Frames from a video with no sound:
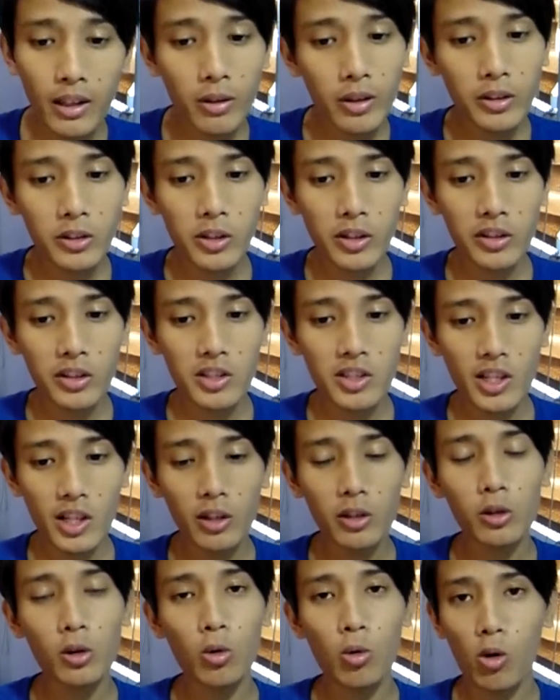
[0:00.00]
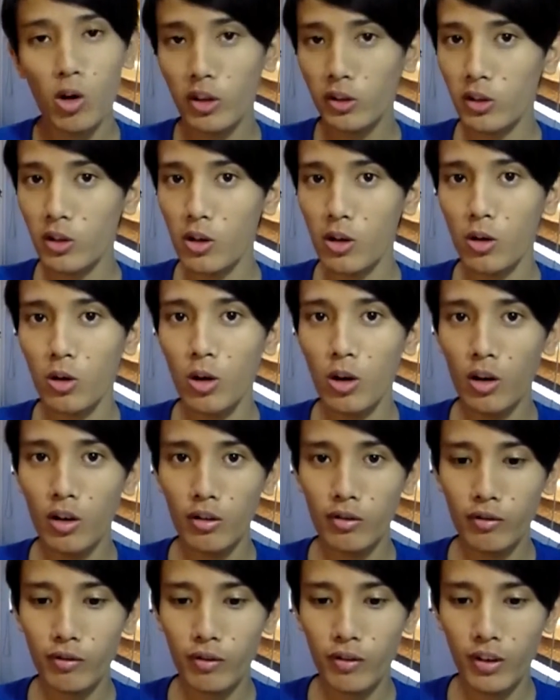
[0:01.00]
Now entering the second quarter
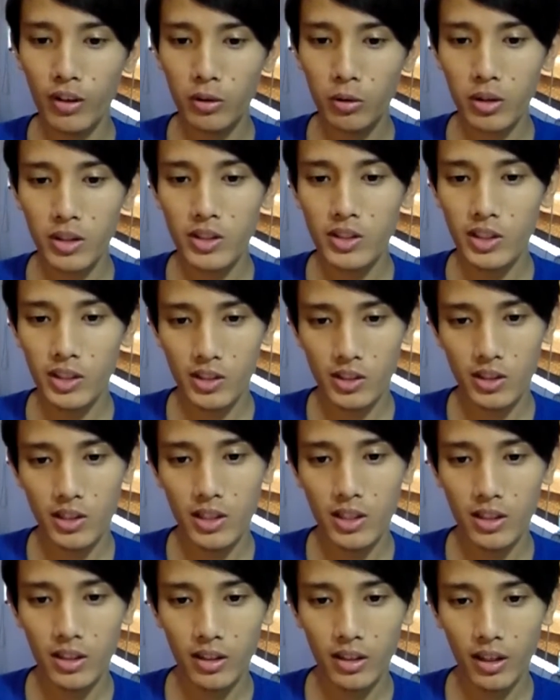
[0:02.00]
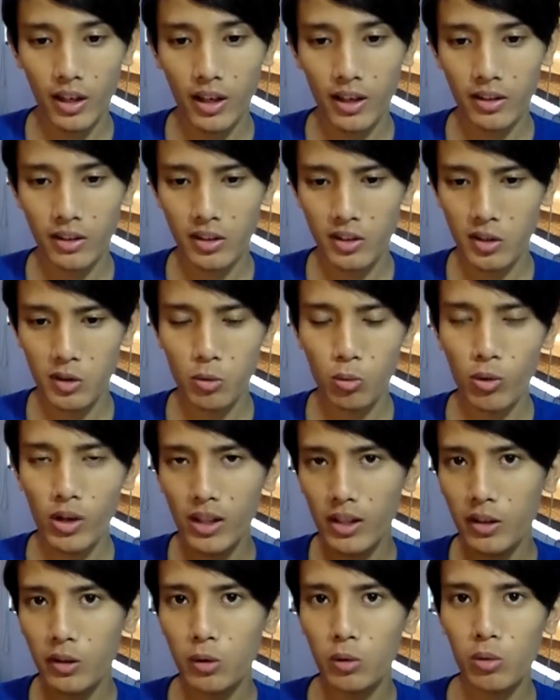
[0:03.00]
of 2016, and this is
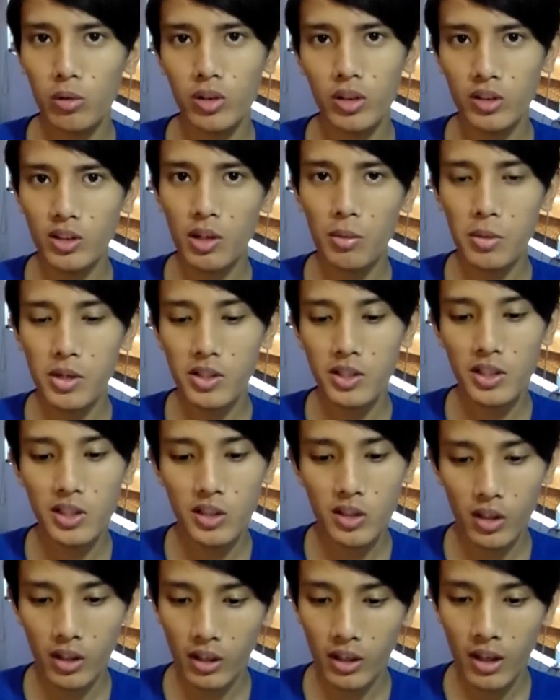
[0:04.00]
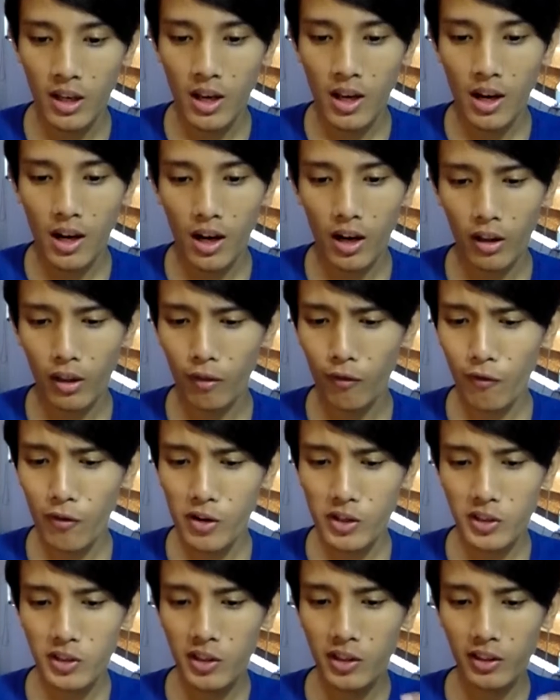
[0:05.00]
well into the summer season, the
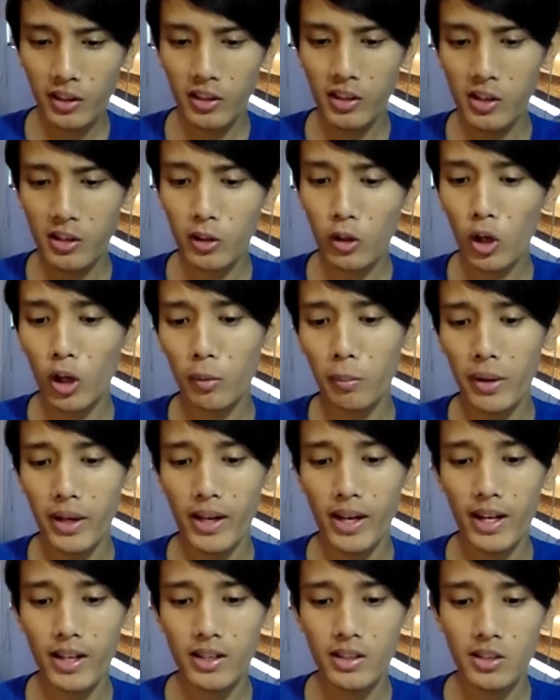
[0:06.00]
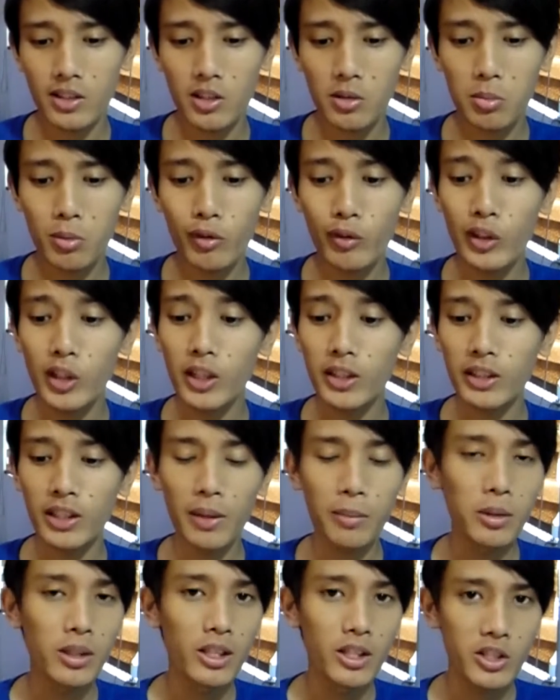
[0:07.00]
first thing here that caught my eye is this movie called
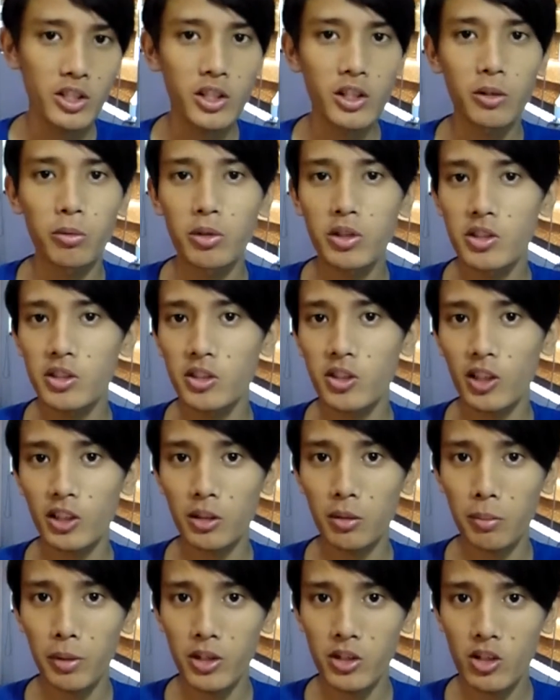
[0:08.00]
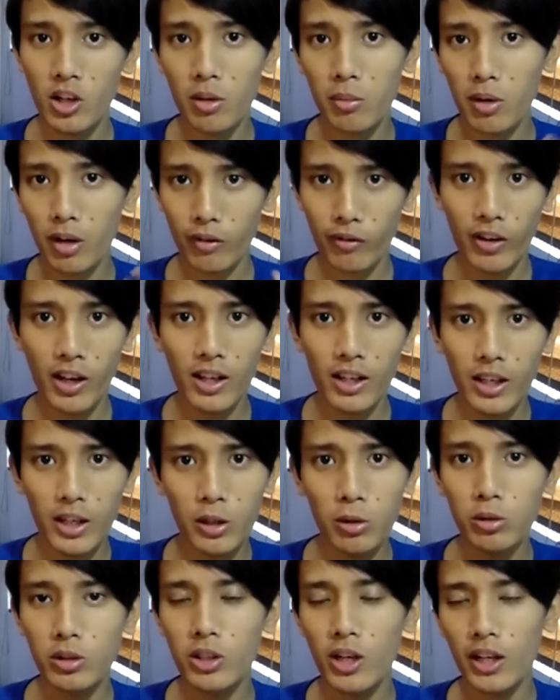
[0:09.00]
Demolition, which is directed by Jean-Marc
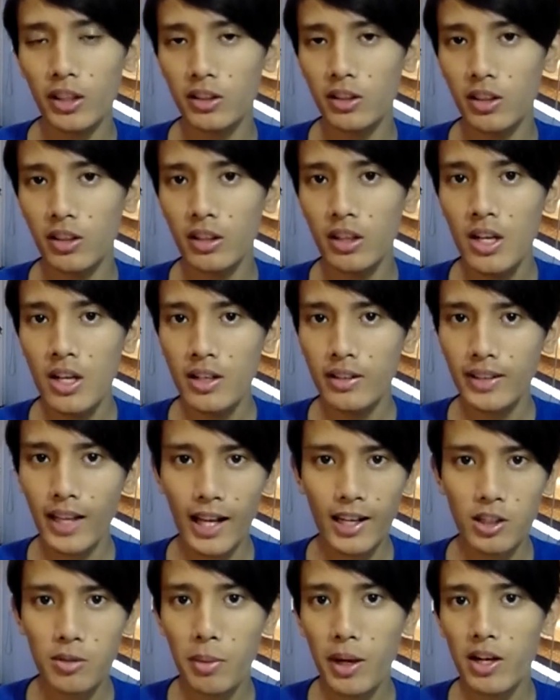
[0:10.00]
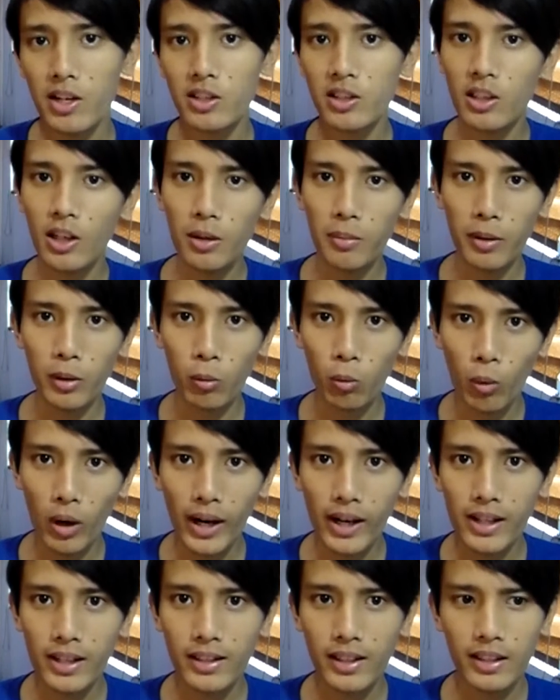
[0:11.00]
Vallée, who directed Dallas Buyers Club and
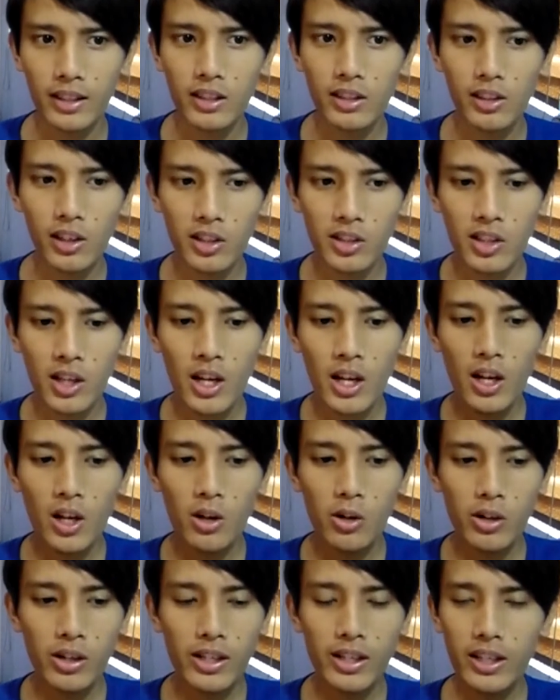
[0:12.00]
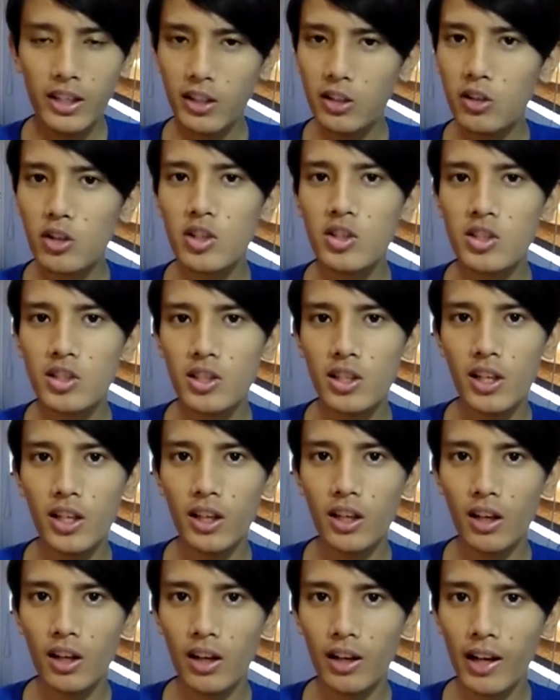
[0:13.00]
Wild, and he does really
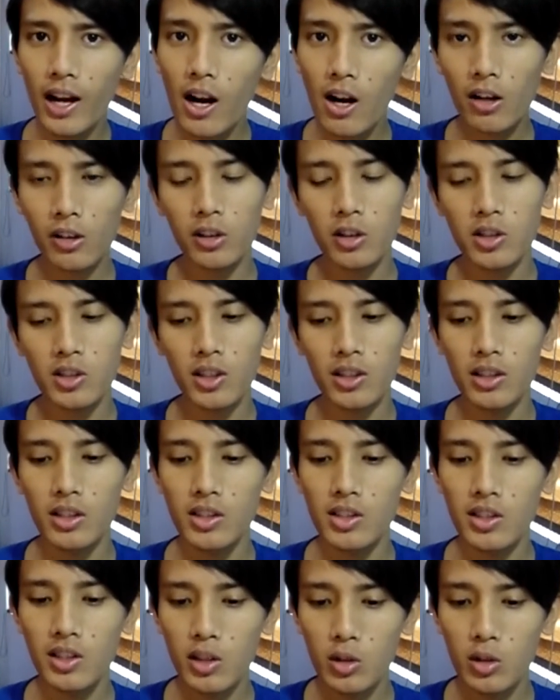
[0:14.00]
interesting character studies.